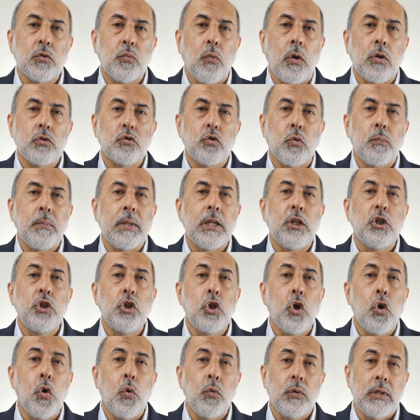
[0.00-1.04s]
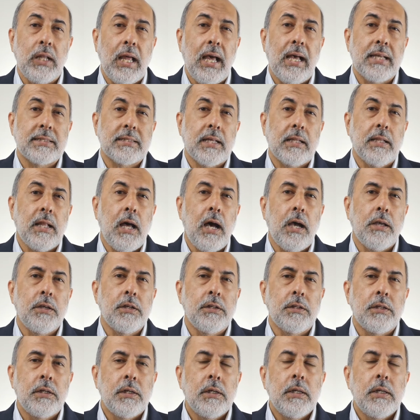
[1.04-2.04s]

want to be known as a liar.